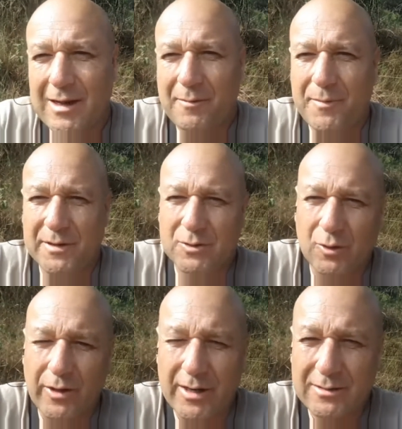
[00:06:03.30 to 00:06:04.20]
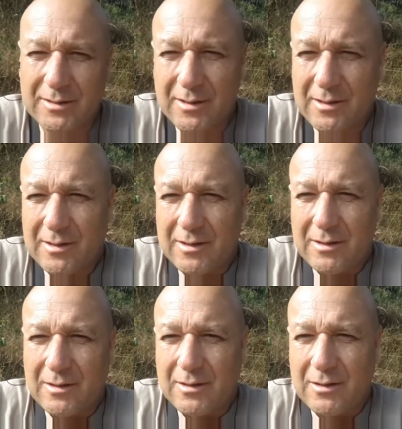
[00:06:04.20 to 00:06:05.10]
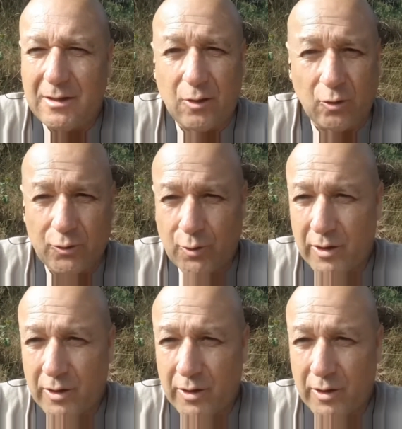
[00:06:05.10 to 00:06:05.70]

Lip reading: and the conscience of the people.